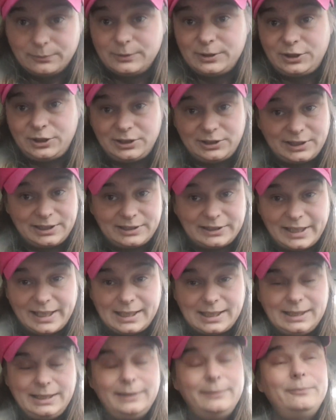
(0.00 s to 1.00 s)
which is
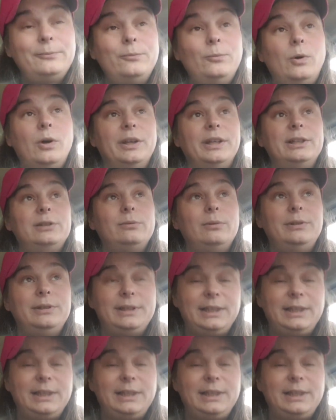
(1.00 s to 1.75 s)
exactly what this one